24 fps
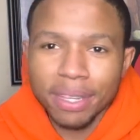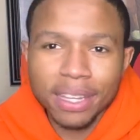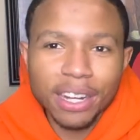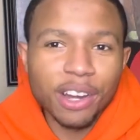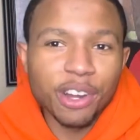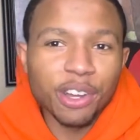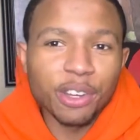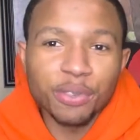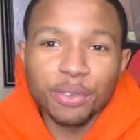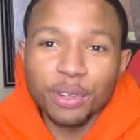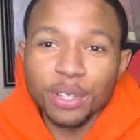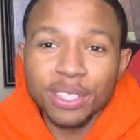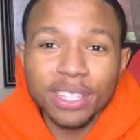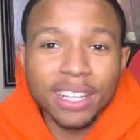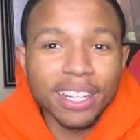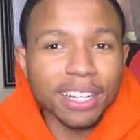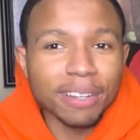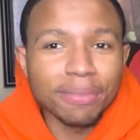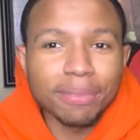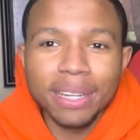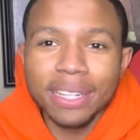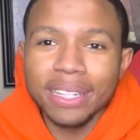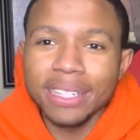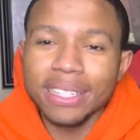I don't even want to talk
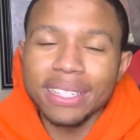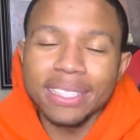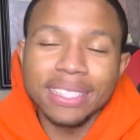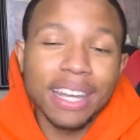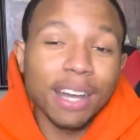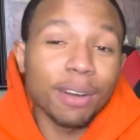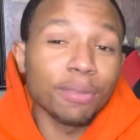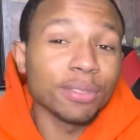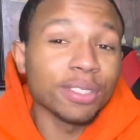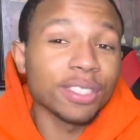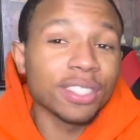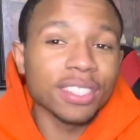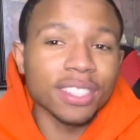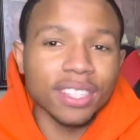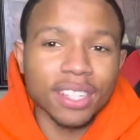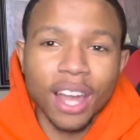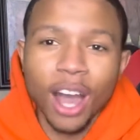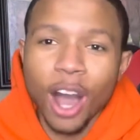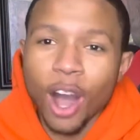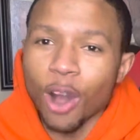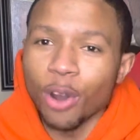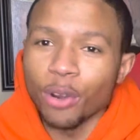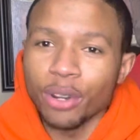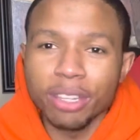about it because I was
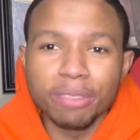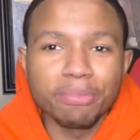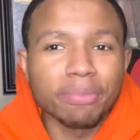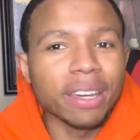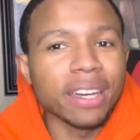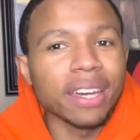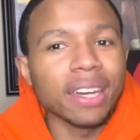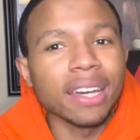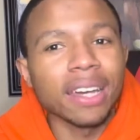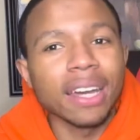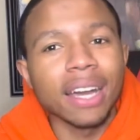salty, man.